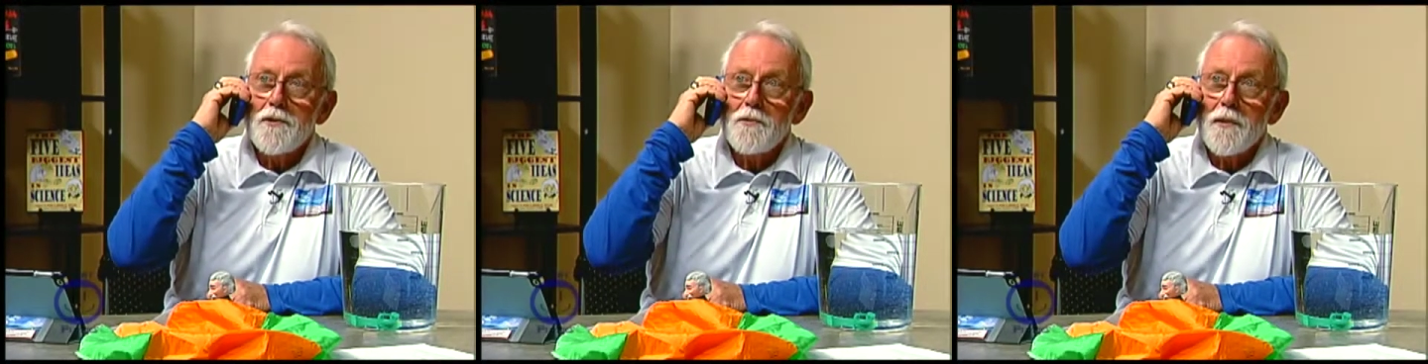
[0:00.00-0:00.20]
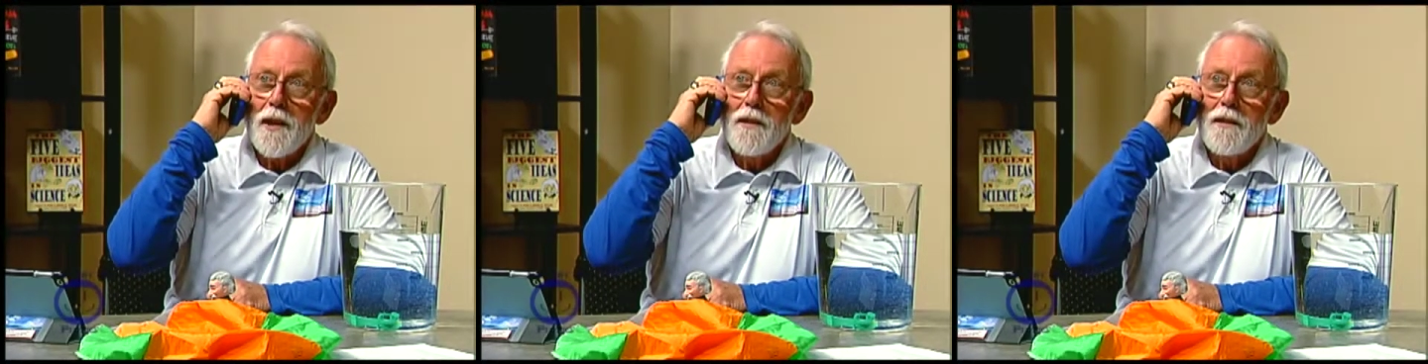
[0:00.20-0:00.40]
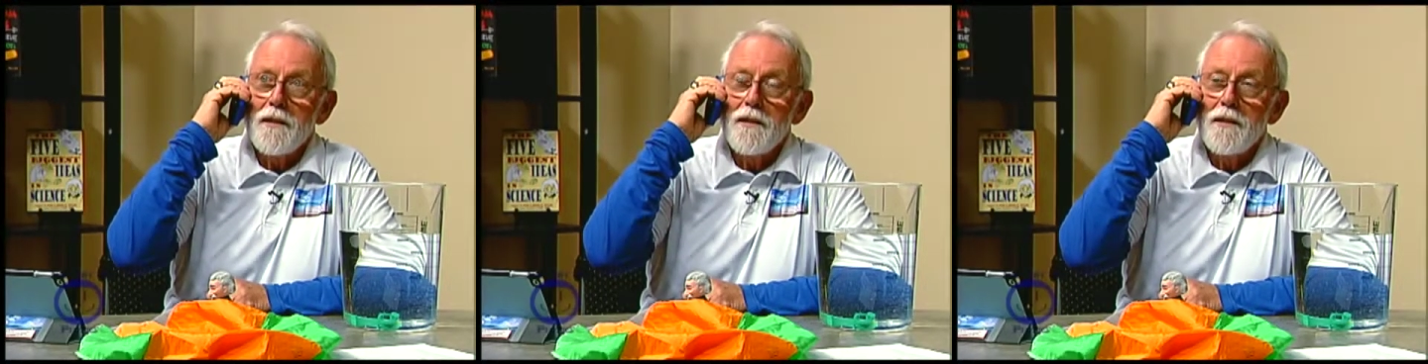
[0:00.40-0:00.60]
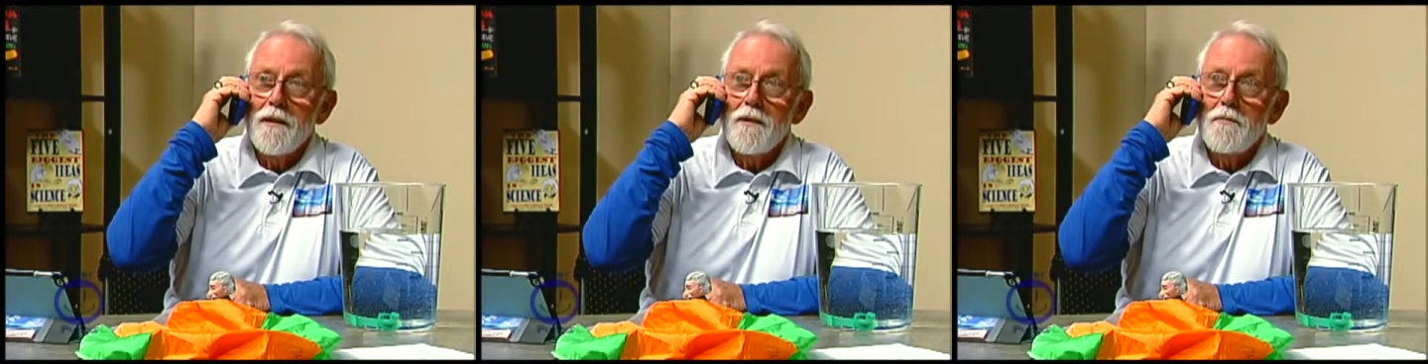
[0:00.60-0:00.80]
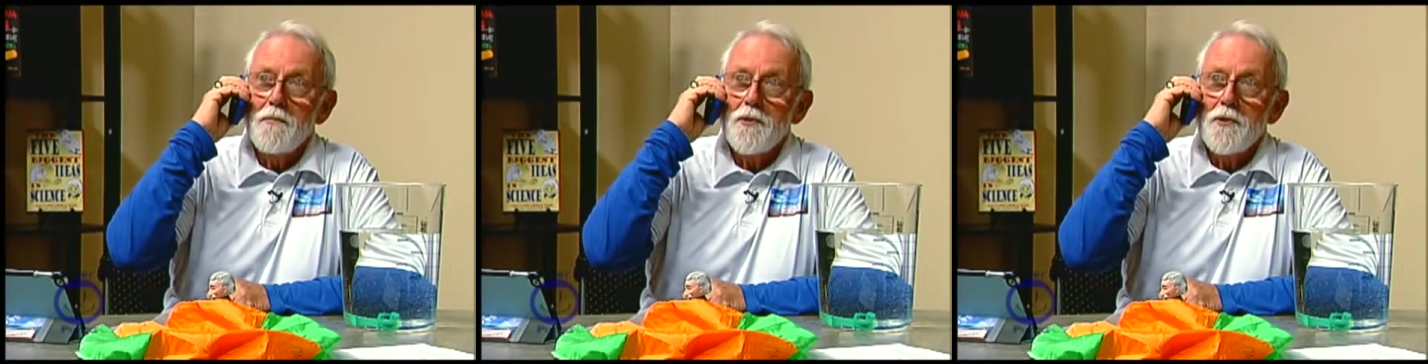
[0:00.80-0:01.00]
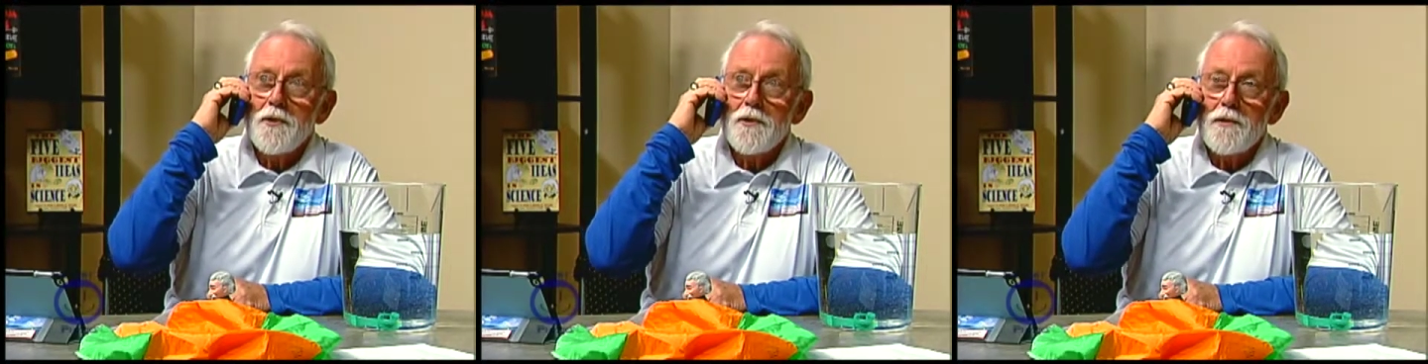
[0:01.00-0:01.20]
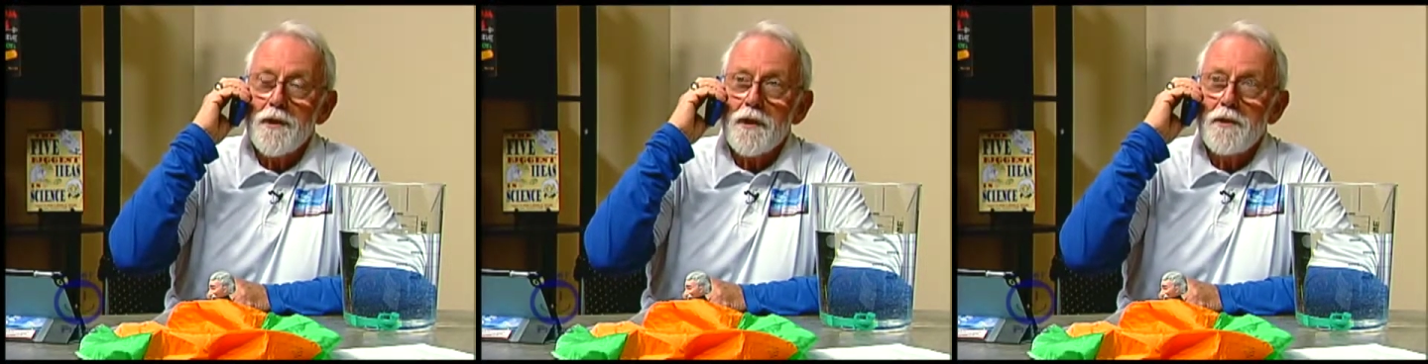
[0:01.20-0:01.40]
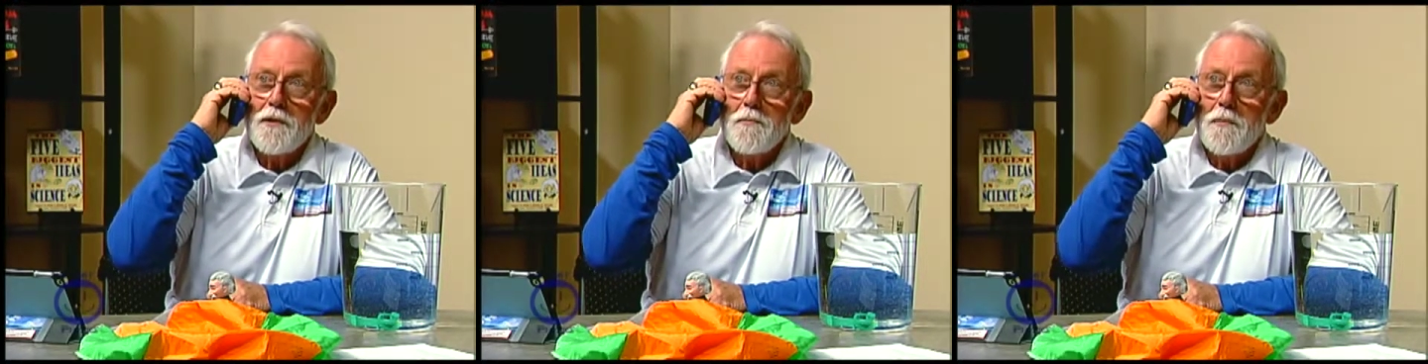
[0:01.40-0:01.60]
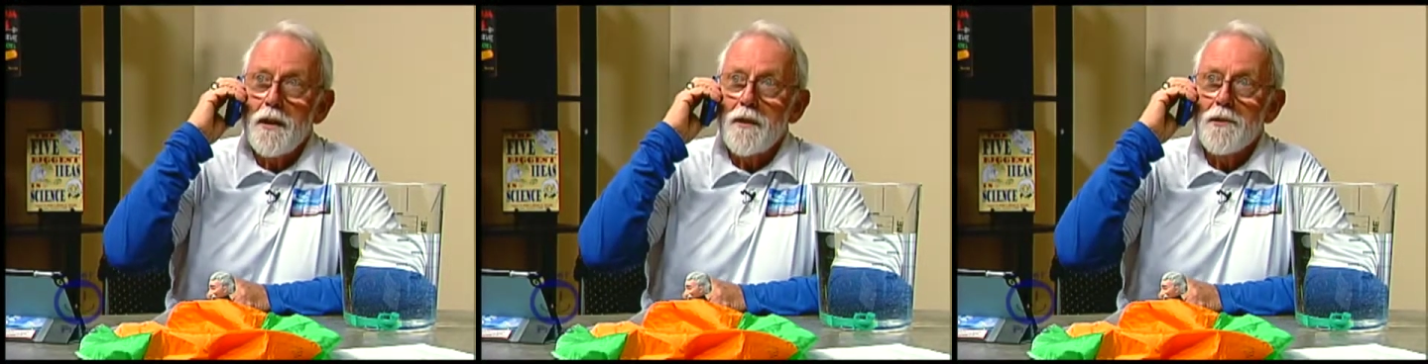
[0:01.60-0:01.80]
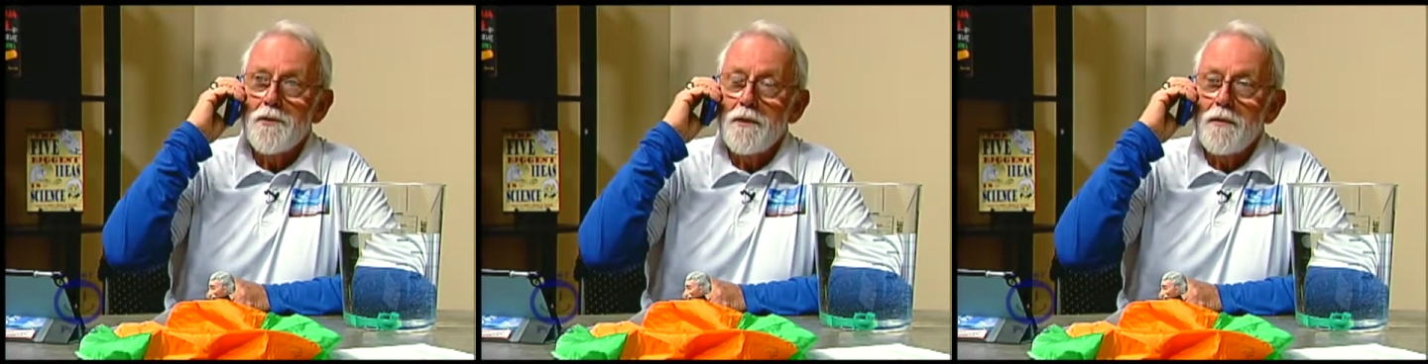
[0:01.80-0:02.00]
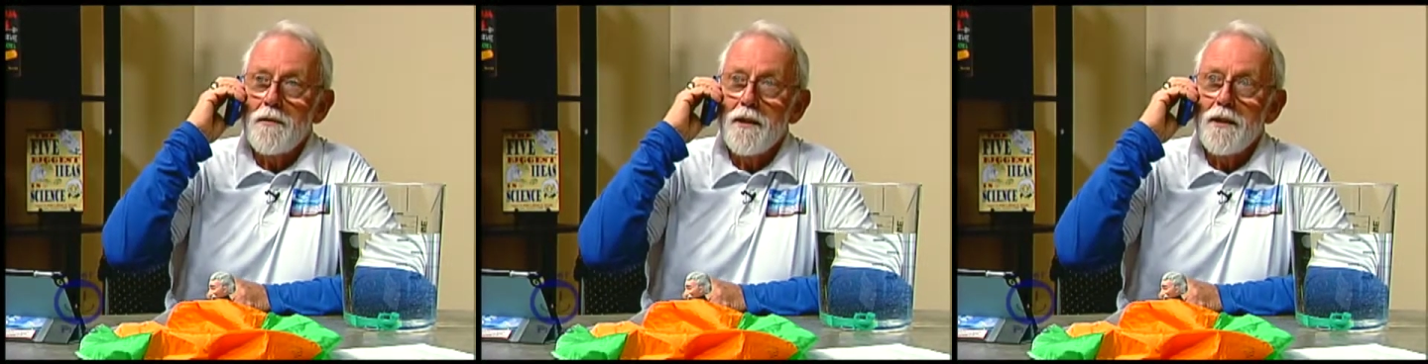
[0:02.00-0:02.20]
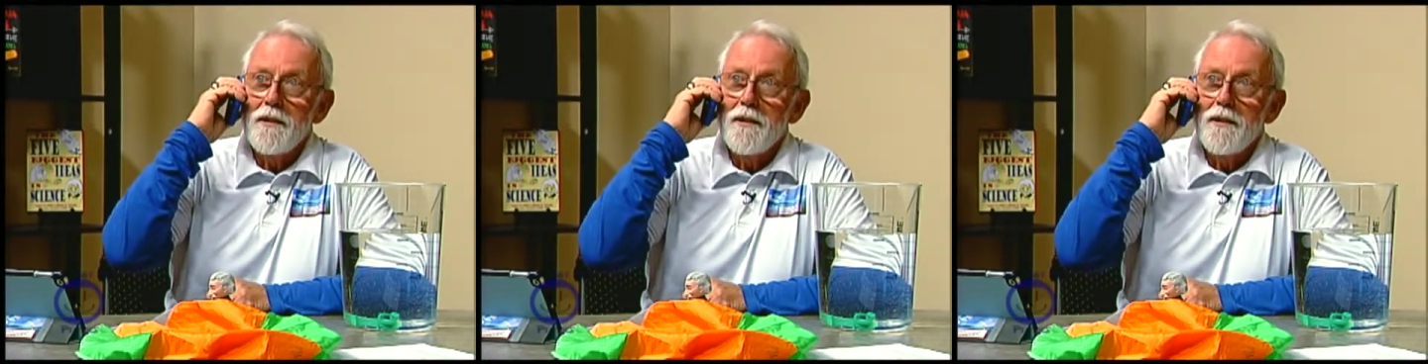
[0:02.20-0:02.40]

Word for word: okay? We'll just let this be our secret.